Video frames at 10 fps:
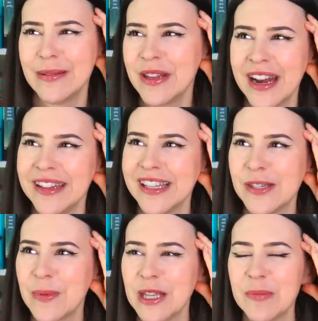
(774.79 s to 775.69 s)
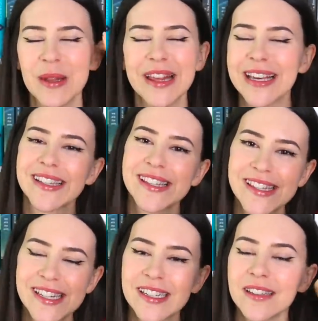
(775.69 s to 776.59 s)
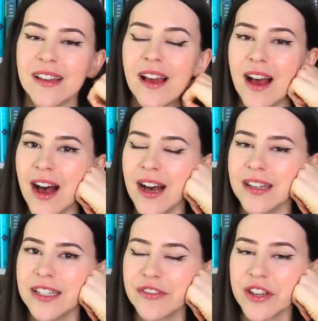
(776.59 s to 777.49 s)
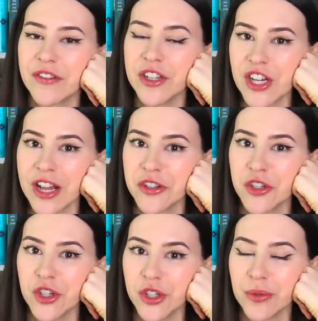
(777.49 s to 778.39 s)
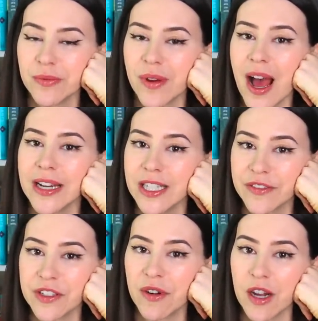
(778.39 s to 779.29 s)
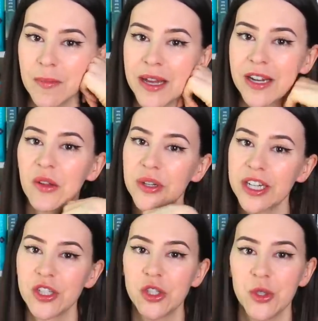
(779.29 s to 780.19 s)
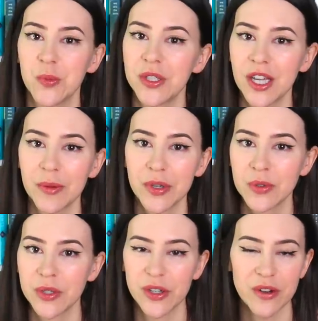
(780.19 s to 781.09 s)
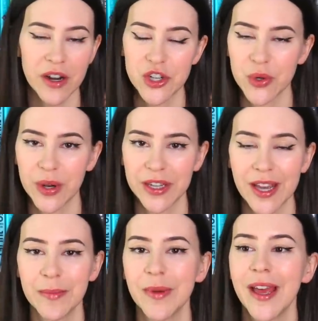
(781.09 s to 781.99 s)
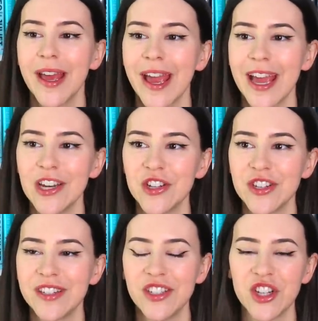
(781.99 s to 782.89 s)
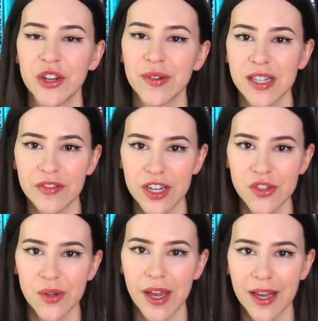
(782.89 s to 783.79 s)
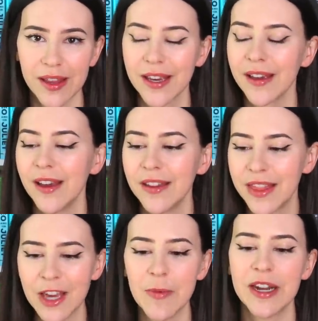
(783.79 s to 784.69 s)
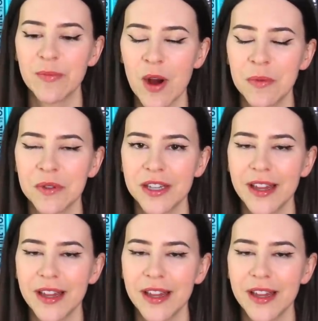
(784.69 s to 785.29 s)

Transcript: Not at this speed, but like still. Uh, definitely a fun challenge to do. I definitely recommend learning to put down books when you're not enjoying them, and just teaching yourself that it's okay. Like, think about it properly.